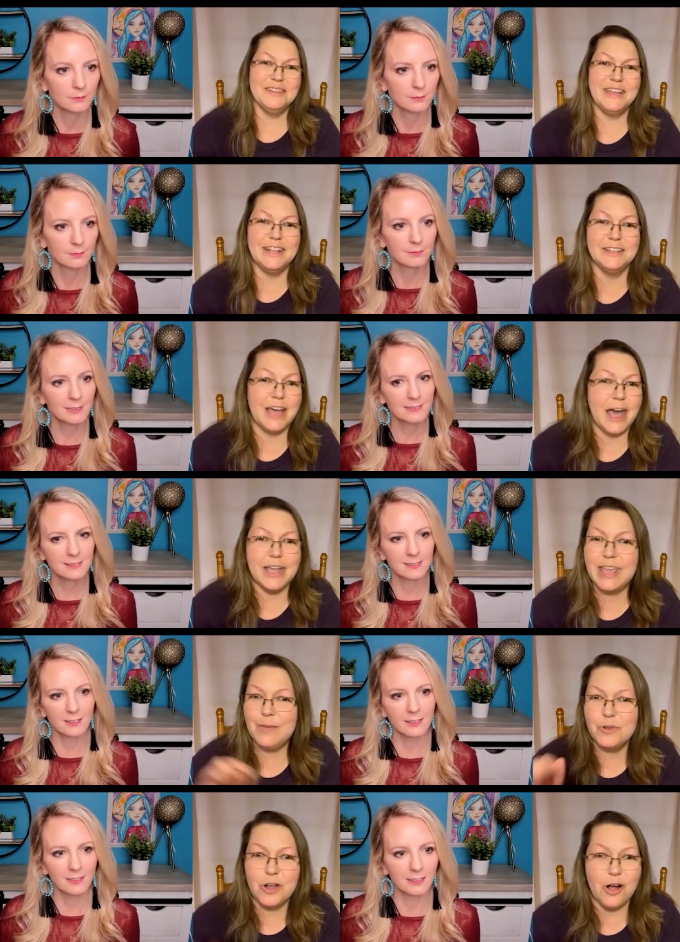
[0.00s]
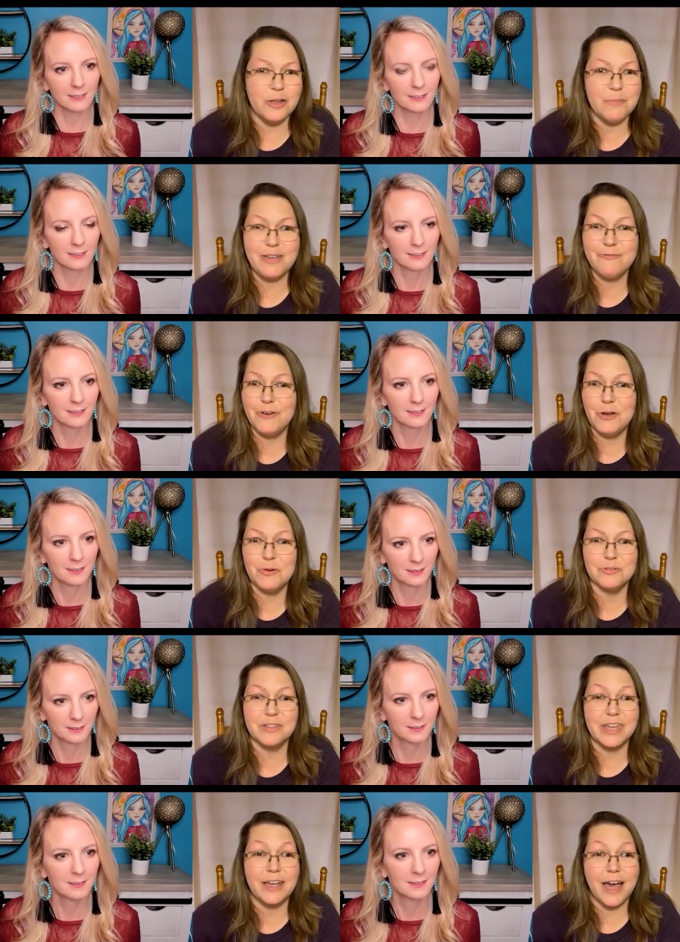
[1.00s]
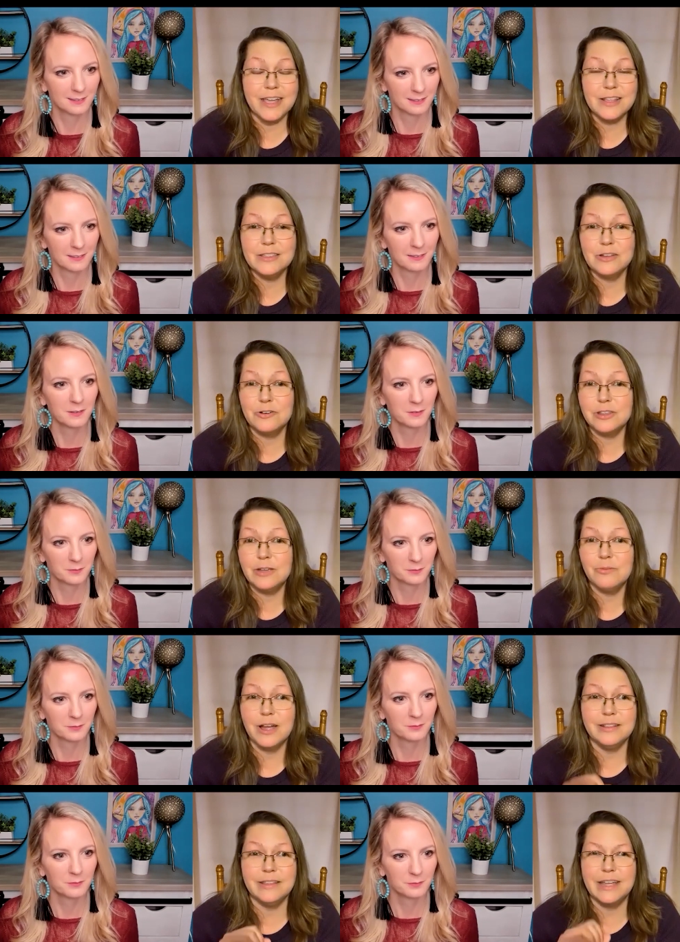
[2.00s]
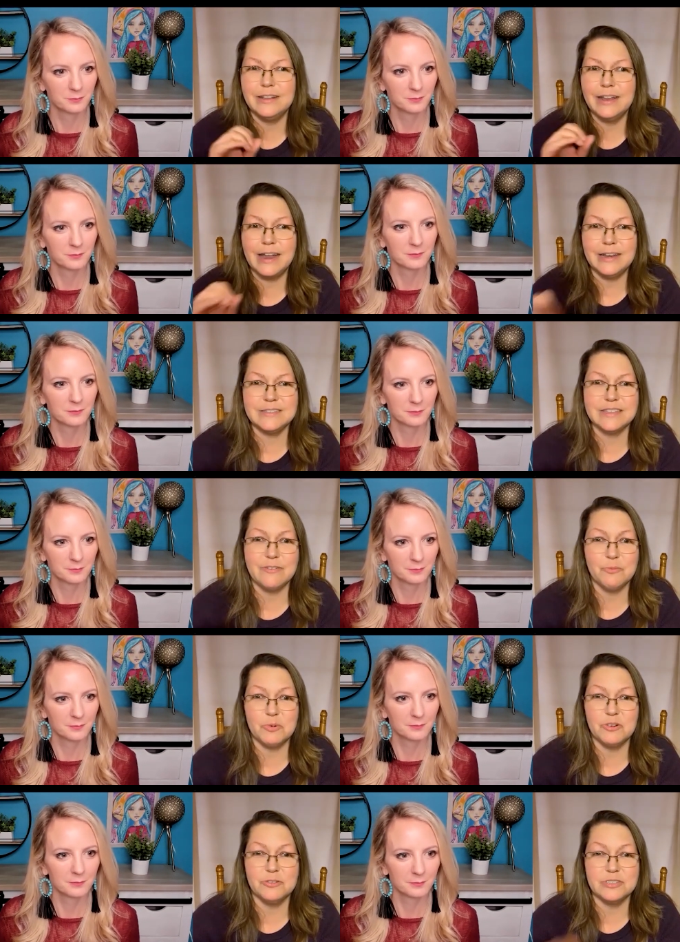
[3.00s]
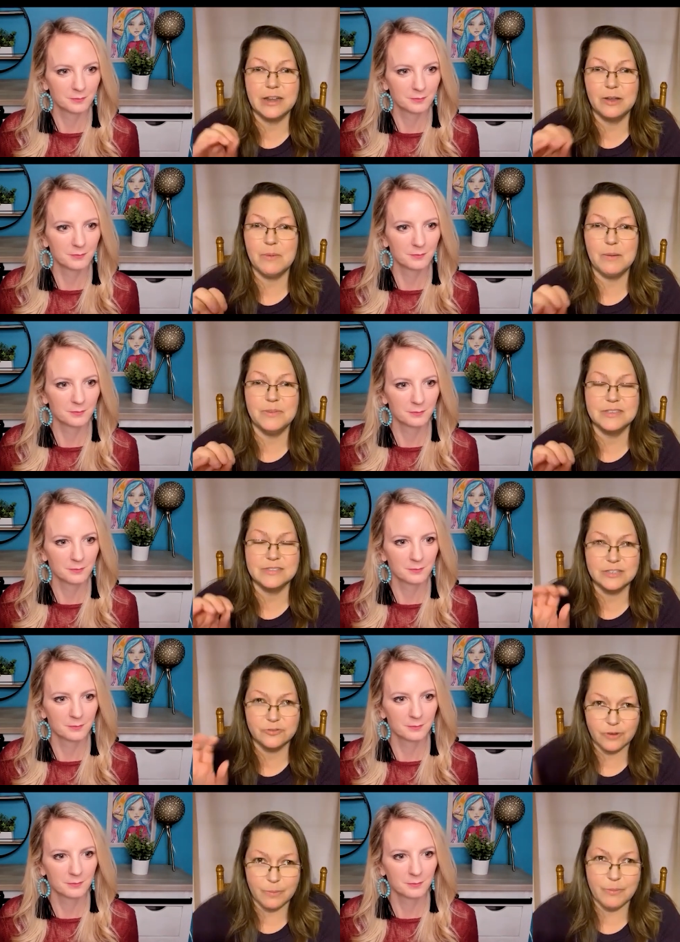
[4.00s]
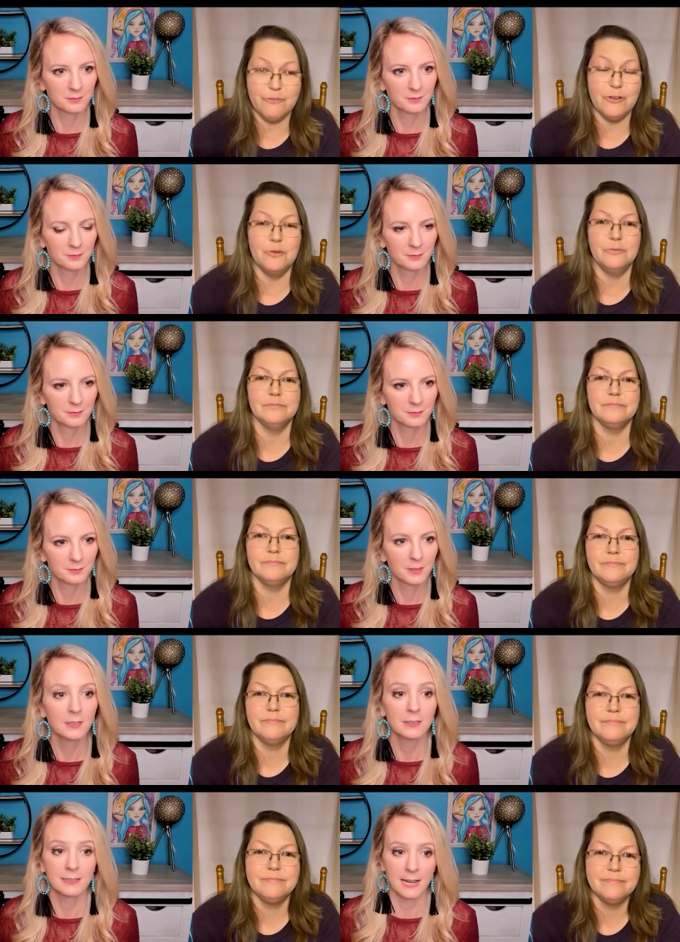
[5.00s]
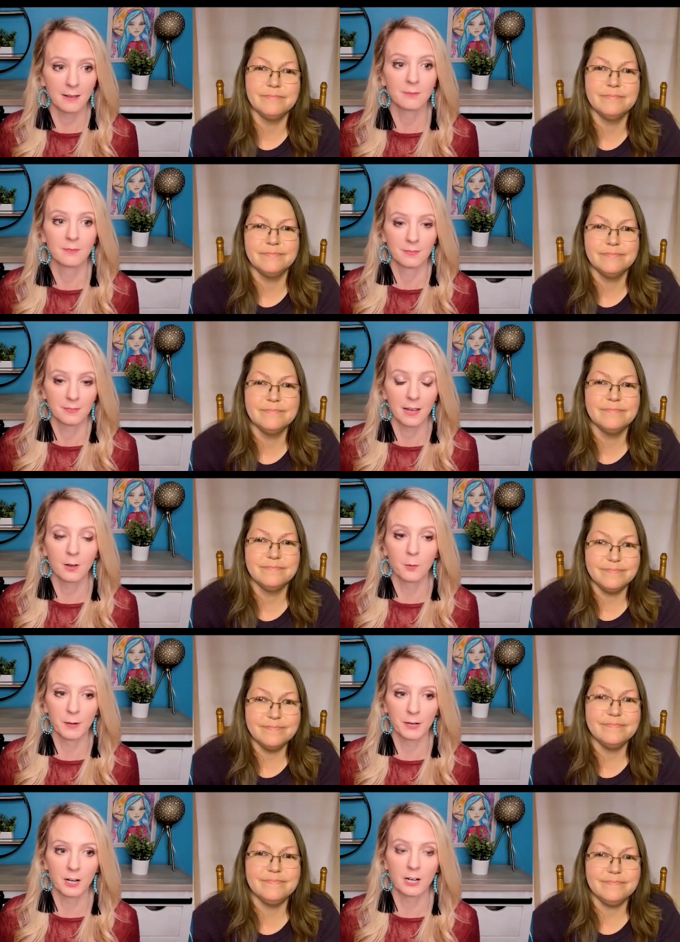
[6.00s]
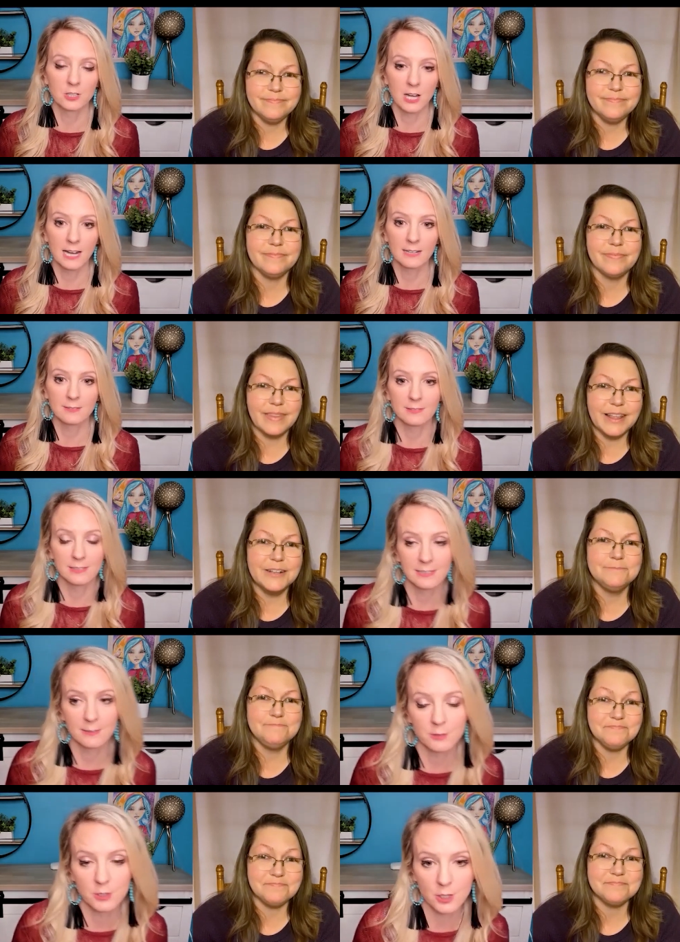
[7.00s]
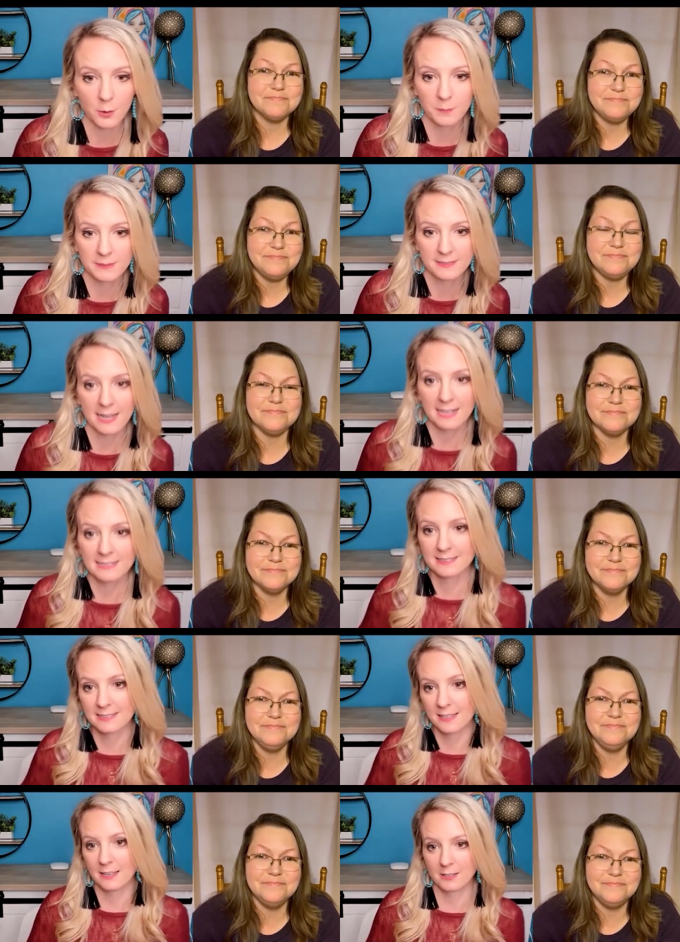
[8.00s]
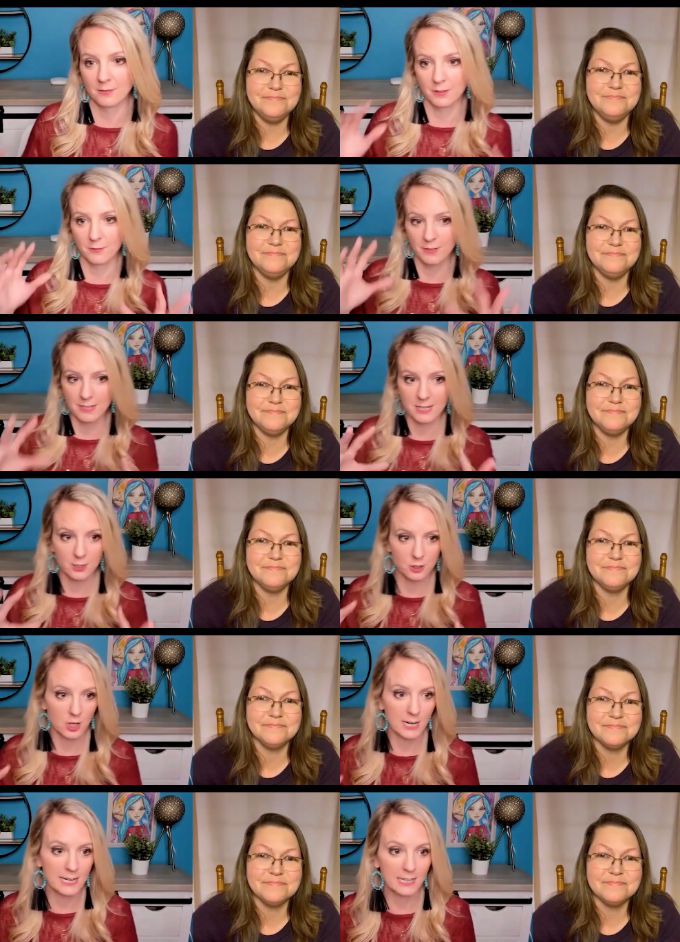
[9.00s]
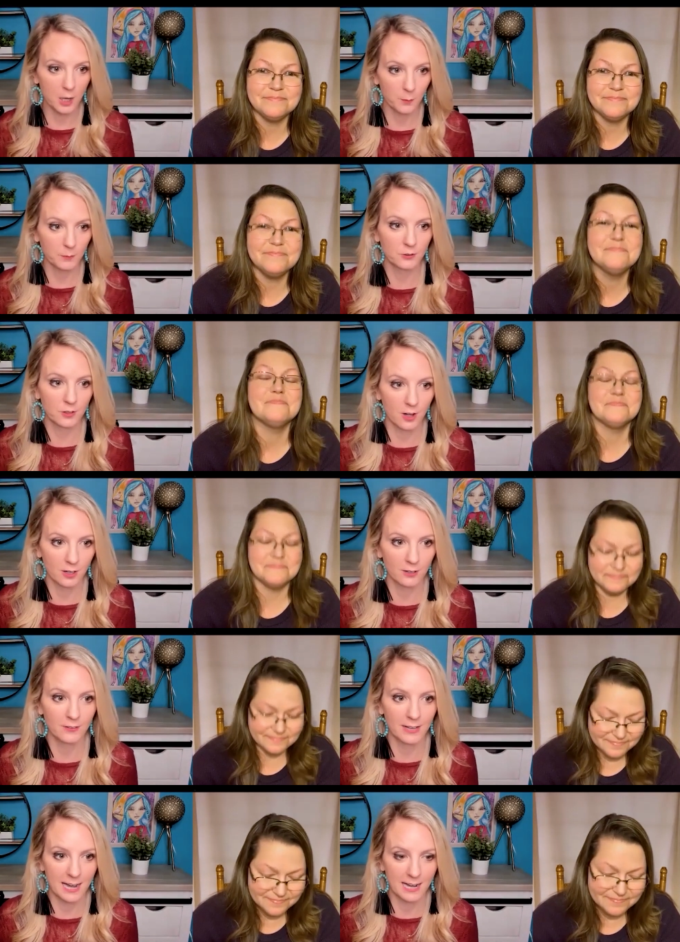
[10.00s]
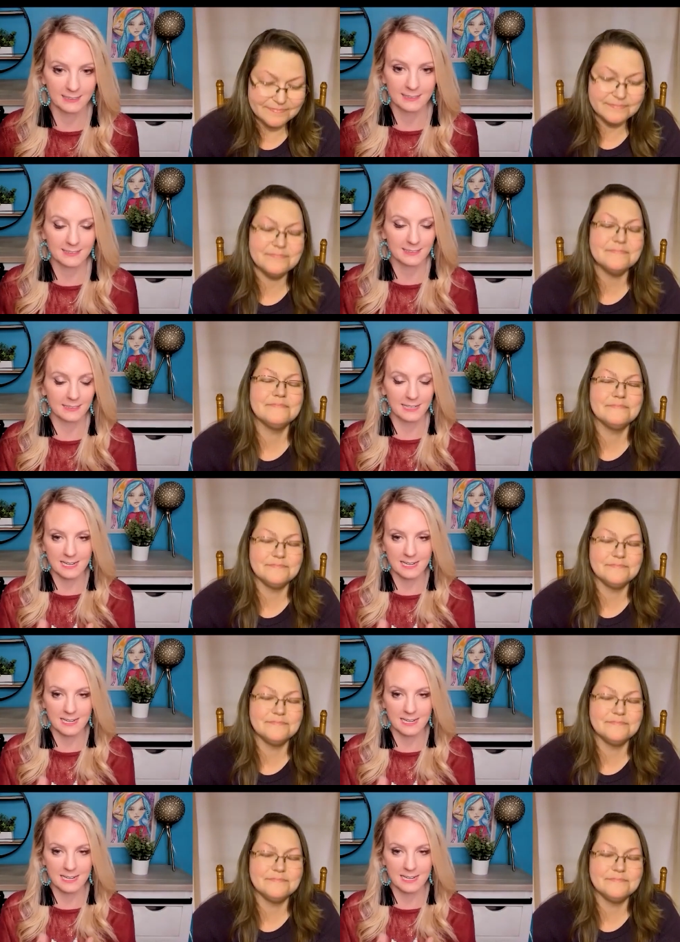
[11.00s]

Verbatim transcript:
Speaker 1: and I keep it all on my phone. Like I can literally run like ninety-seven percent of my business from my phone.
Speaker 2: Yeah. Oh my gosh. I, you know, besides the, the video training, almost all of it, I could sit